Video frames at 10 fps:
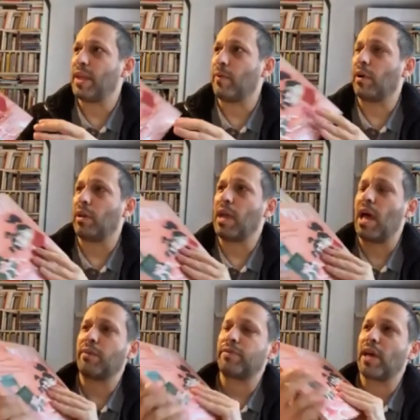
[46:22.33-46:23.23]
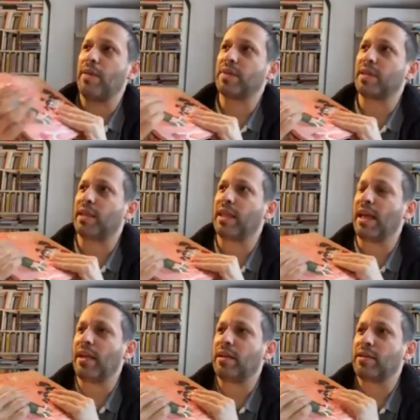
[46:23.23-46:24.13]
there were a lot of times that the
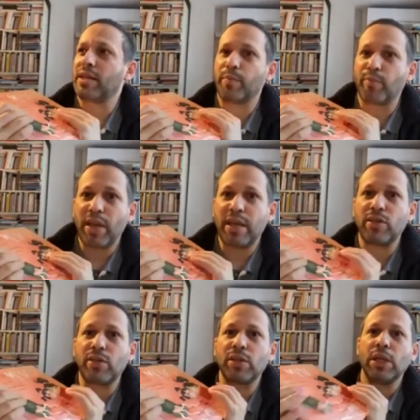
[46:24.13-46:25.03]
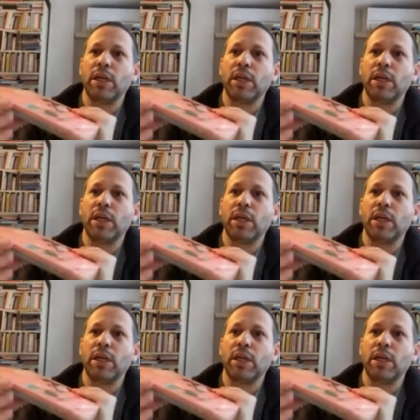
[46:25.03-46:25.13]
English as a bridge,